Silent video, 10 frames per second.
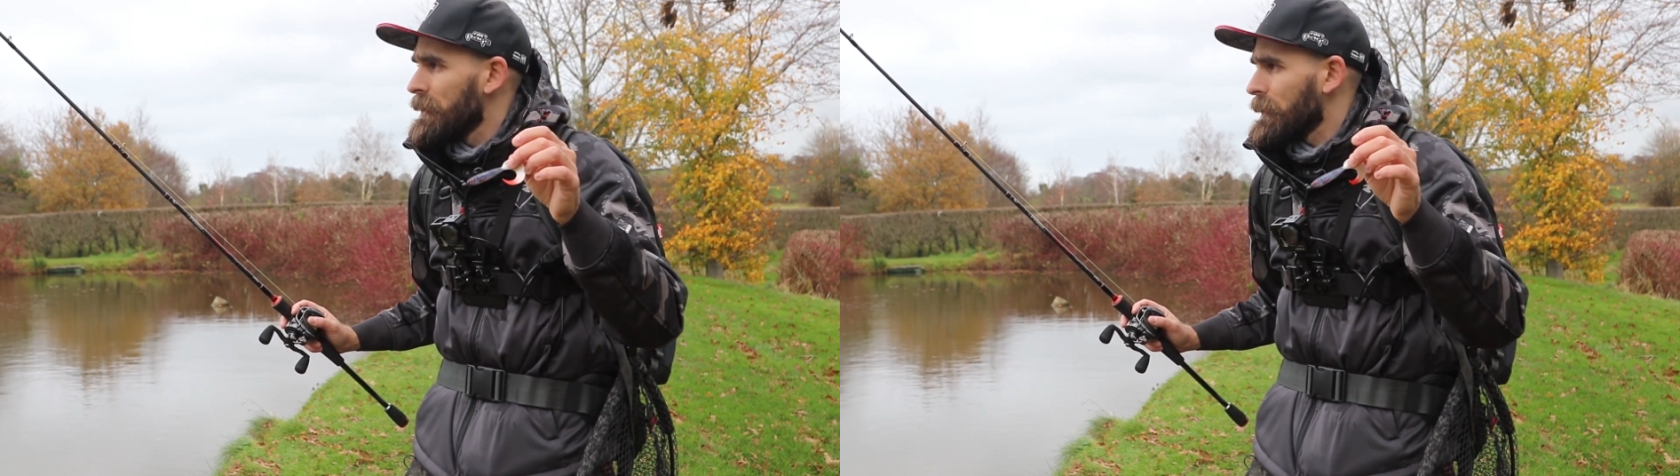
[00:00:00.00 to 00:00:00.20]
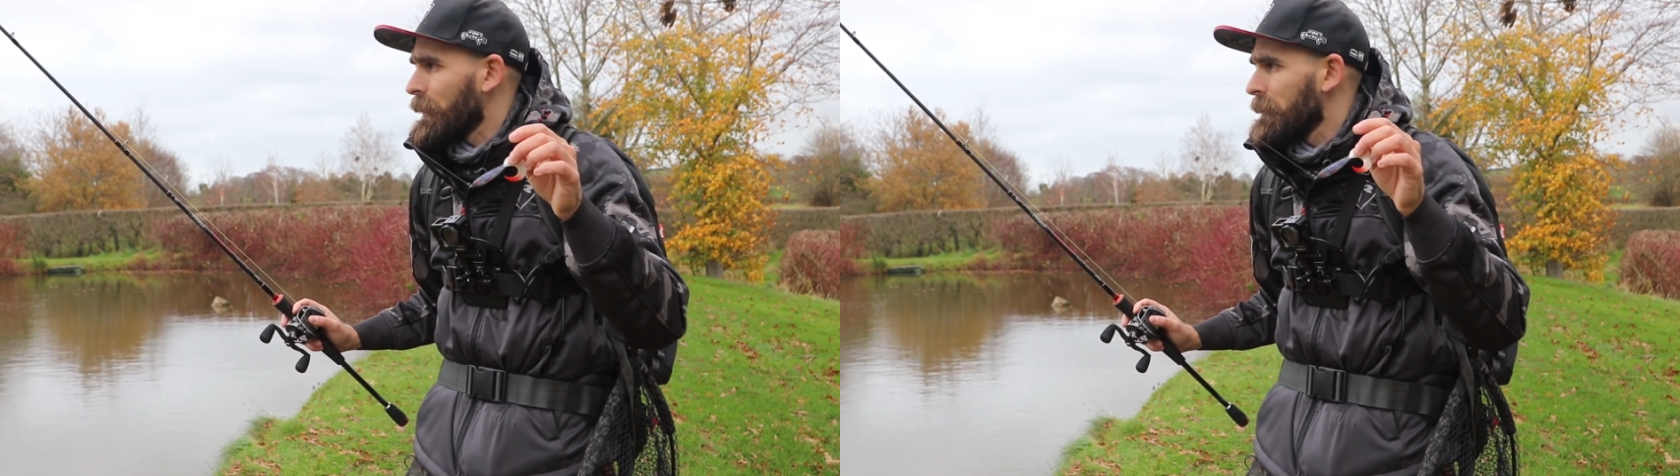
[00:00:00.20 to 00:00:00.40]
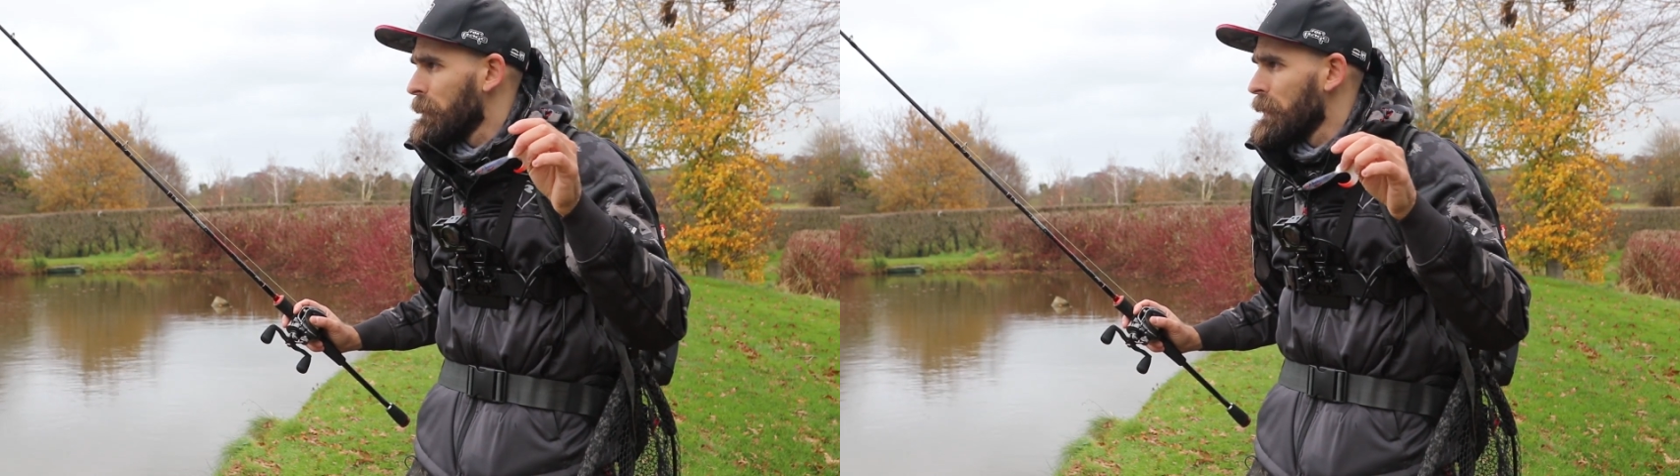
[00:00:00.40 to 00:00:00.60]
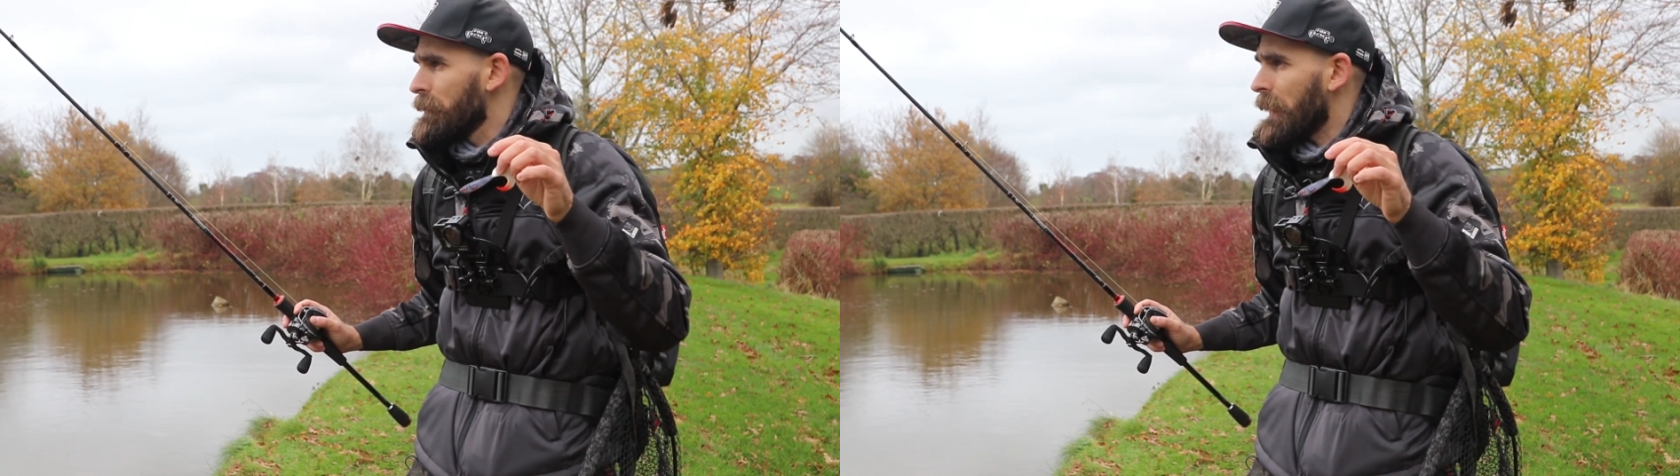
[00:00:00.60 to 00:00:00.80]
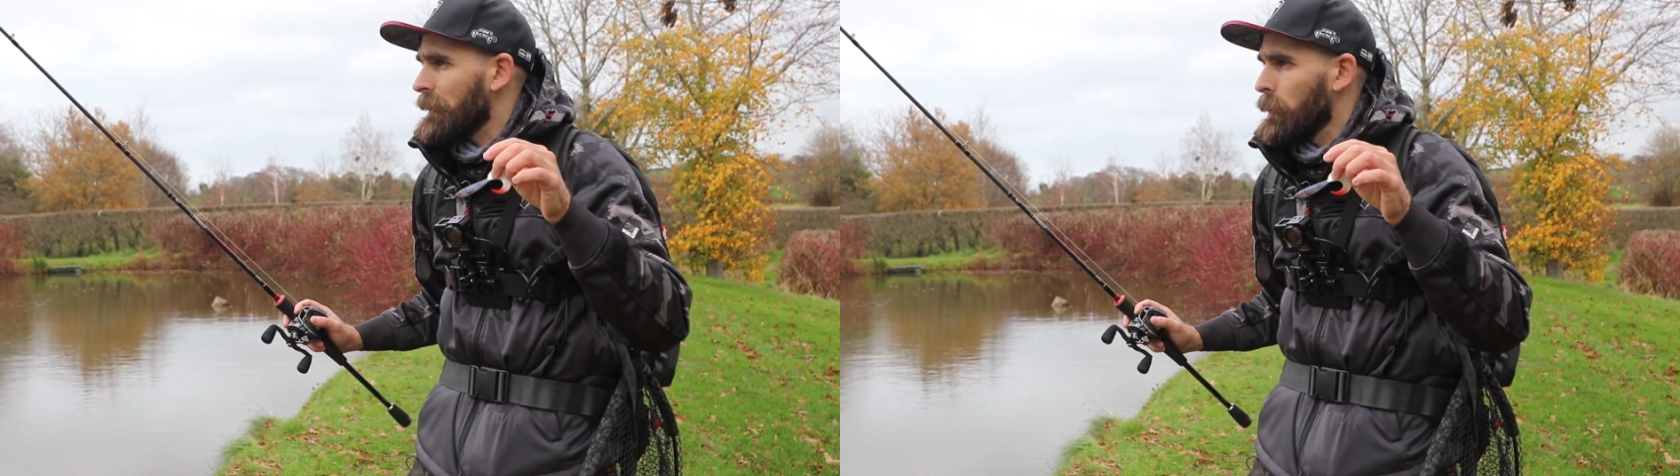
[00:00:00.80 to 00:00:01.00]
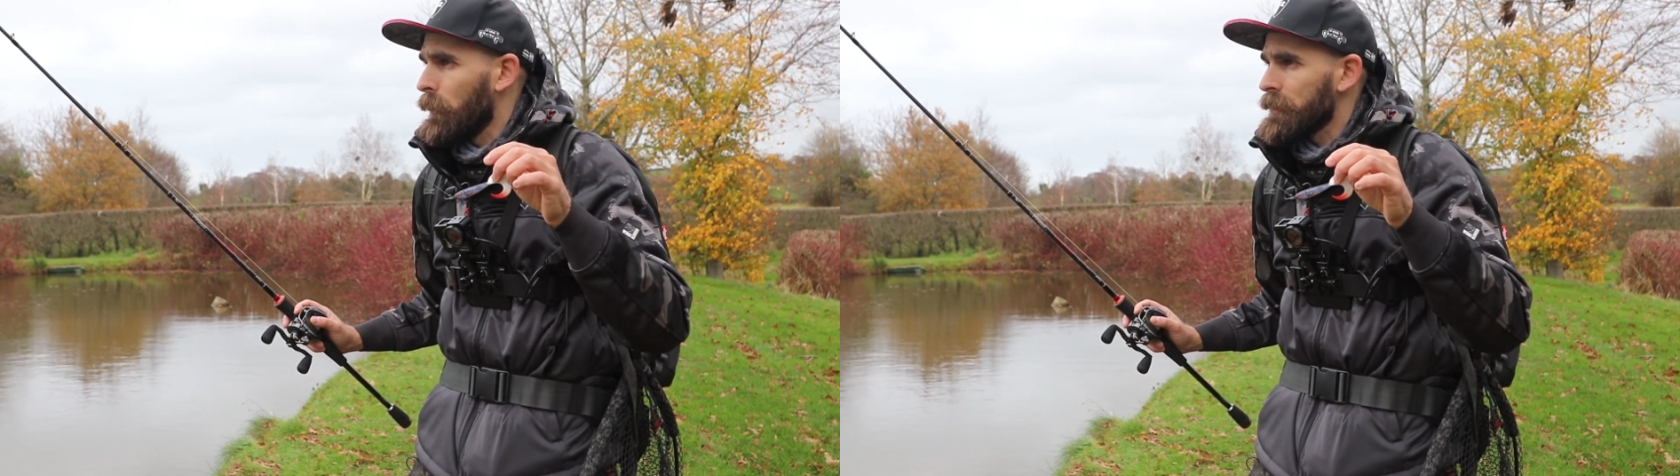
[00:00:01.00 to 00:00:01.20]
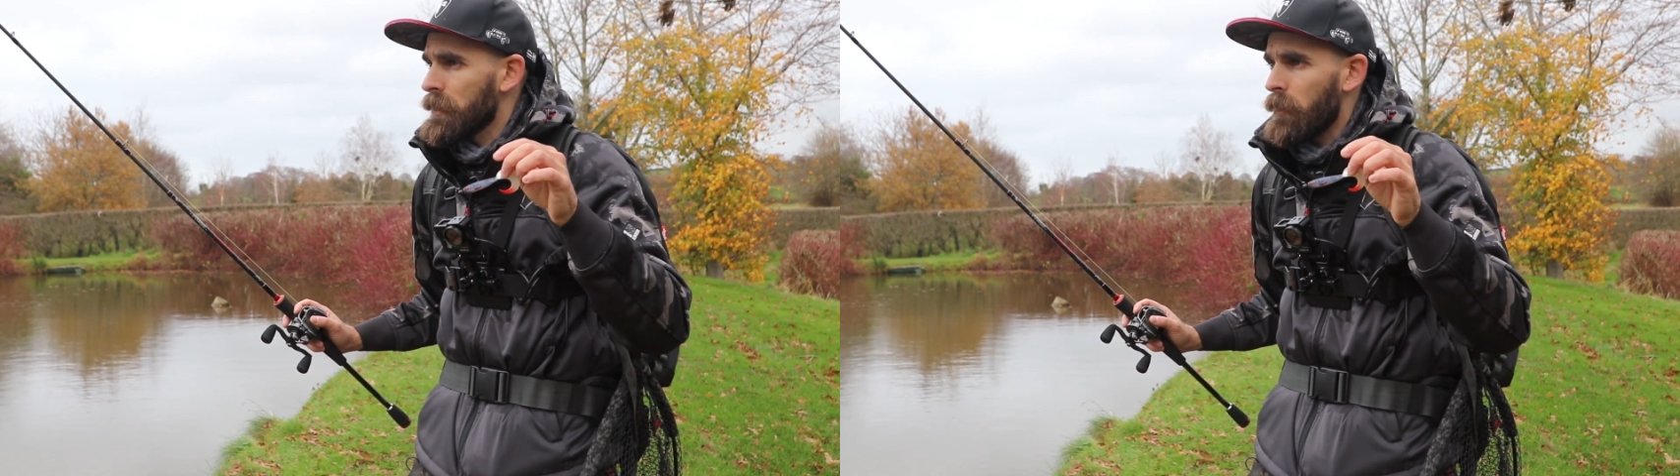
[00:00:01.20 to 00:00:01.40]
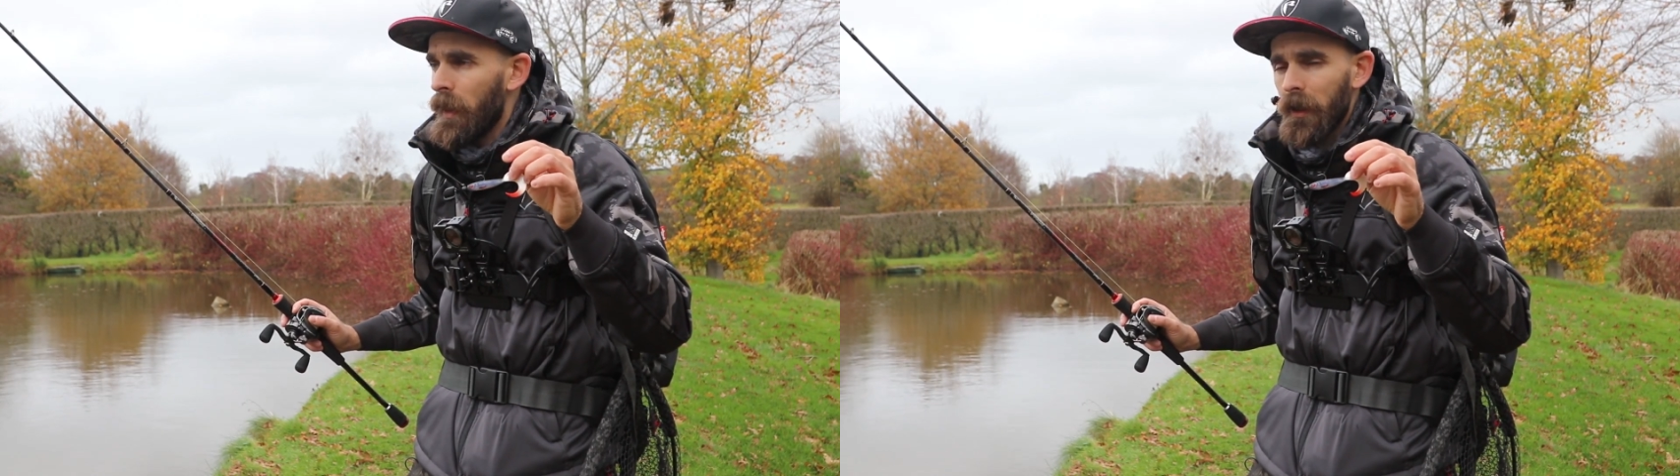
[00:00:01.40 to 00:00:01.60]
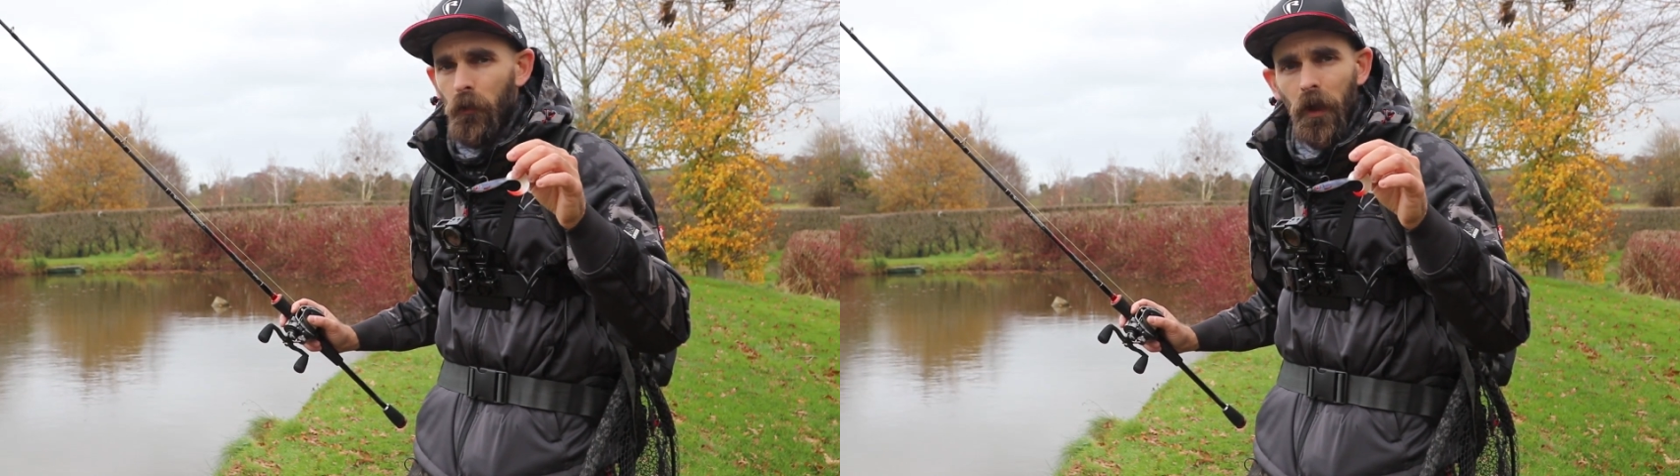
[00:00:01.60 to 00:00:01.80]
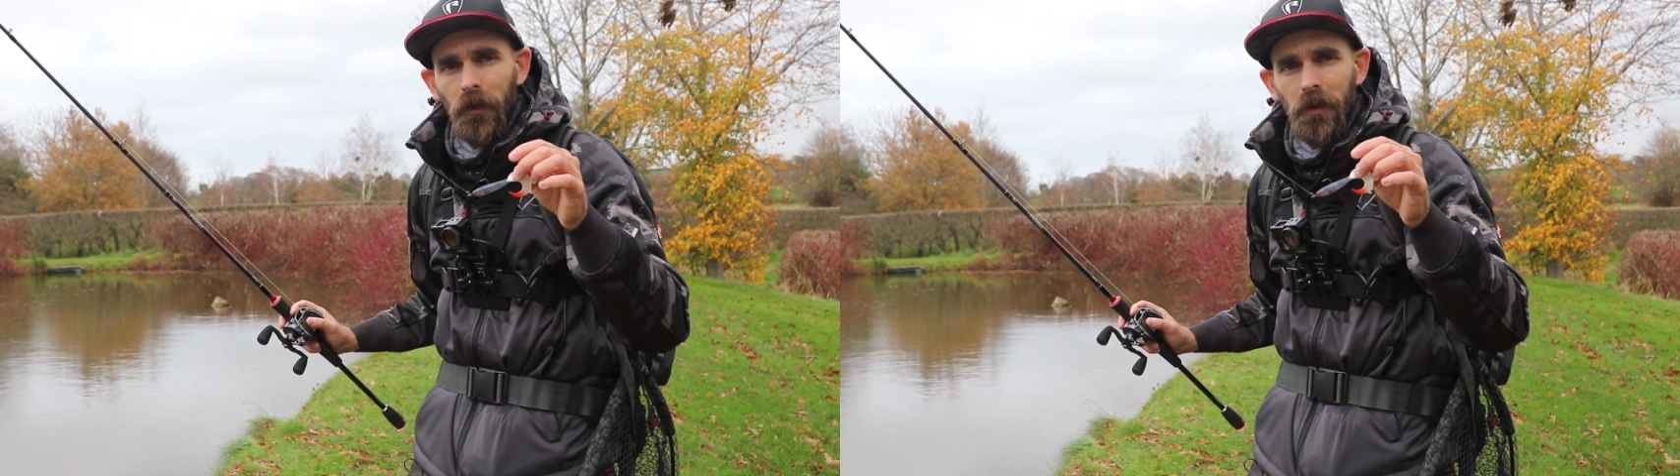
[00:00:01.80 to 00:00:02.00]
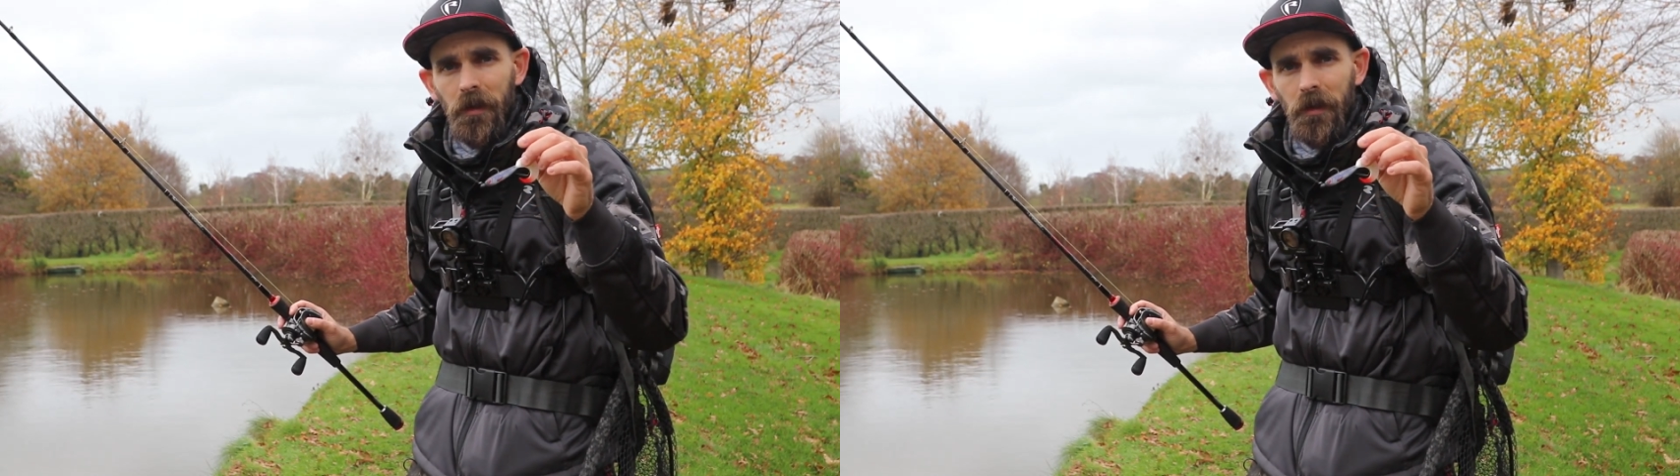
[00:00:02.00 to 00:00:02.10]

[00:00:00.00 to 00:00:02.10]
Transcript: So we're going to move around the water quite quickly,